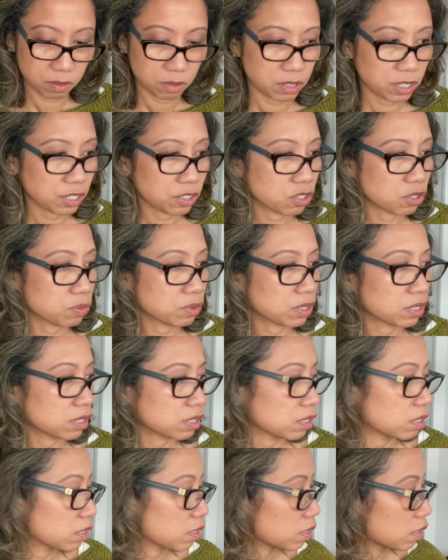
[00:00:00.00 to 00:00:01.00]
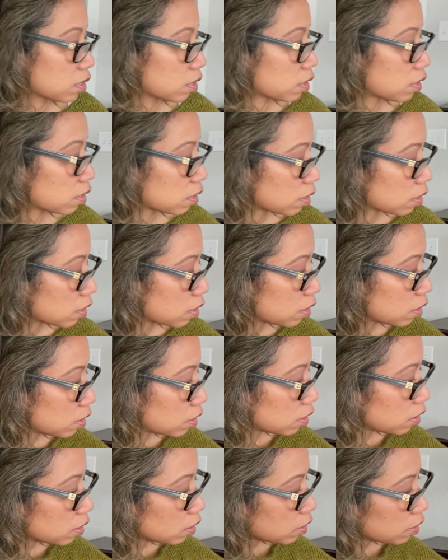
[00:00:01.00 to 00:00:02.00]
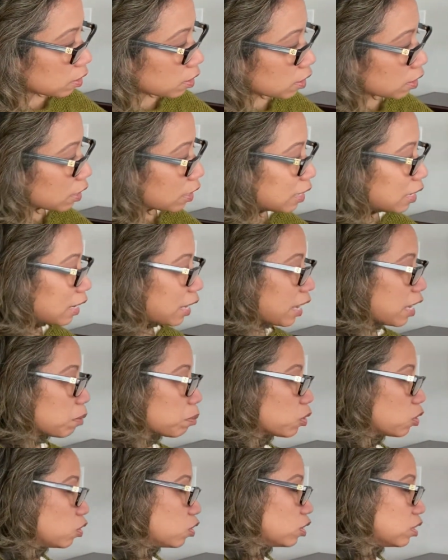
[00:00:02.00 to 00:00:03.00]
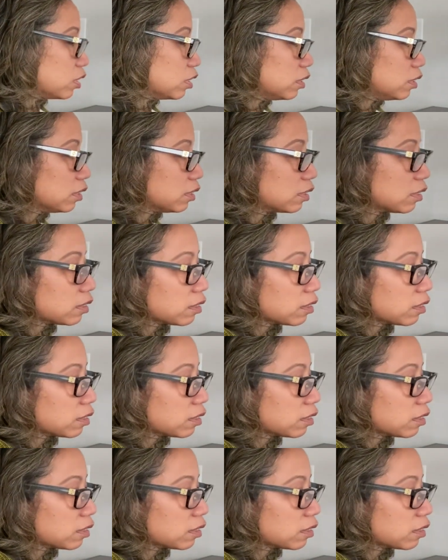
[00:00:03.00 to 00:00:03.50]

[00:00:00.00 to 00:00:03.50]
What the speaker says: do I do with the label?